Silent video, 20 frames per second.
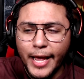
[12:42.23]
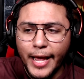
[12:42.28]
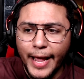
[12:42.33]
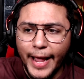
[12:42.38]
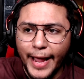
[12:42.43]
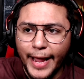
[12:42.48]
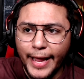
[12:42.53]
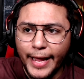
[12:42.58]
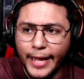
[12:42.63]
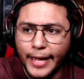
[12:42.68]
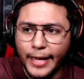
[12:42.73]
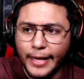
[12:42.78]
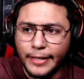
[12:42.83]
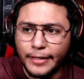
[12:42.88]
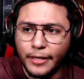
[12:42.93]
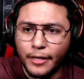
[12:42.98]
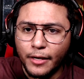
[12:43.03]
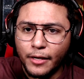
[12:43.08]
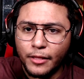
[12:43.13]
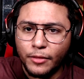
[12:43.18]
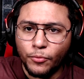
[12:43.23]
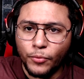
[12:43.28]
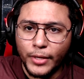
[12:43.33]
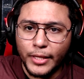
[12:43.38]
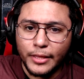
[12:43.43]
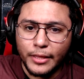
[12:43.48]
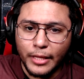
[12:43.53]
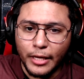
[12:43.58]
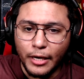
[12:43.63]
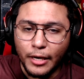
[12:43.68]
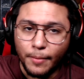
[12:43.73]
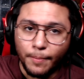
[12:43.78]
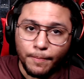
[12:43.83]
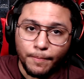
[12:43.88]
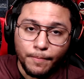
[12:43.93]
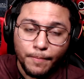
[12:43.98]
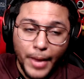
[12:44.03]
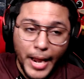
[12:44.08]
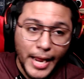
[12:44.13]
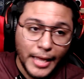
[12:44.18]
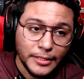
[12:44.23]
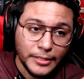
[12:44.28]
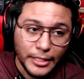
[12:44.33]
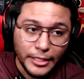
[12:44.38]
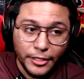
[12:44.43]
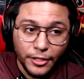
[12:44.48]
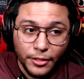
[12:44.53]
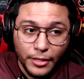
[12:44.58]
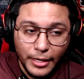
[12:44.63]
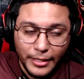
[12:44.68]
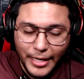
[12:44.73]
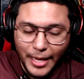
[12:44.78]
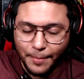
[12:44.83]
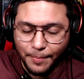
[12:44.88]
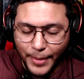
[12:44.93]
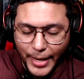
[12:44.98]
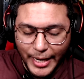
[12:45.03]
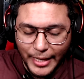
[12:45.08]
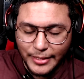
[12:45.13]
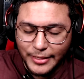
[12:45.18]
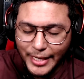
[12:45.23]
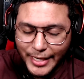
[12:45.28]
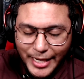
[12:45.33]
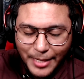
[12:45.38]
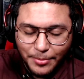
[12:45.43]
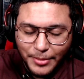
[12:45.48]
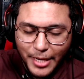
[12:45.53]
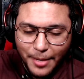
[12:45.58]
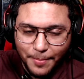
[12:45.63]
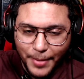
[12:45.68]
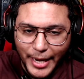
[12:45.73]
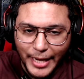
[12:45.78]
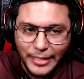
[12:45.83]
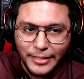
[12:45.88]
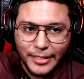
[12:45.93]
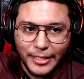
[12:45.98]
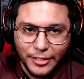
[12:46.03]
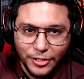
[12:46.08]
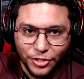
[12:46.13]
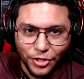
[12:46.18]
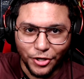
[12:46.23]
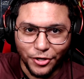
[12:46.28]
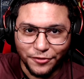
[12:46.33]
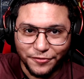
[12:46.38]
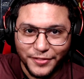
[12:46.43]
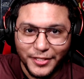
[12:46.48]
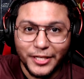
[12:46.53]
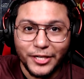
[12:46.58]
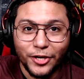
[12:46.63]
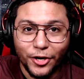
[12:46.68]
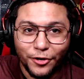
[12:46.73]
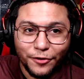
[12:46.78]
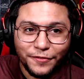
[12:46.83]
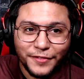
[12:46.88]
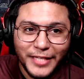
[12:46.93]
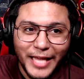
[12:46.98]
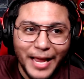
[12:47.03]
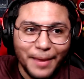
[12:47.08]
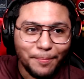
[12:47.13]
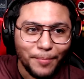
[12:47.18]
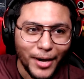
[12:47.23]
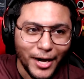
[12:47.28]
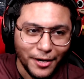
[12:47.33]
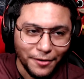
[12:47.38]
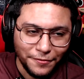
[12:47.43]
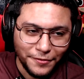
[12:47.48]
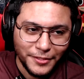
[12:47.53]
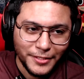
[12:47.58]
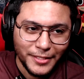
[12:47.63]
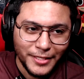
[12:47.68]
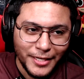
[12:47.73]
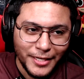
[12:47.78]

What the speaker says: and with the bans and not bans, I keep saying bans, it's nerfs and buffs,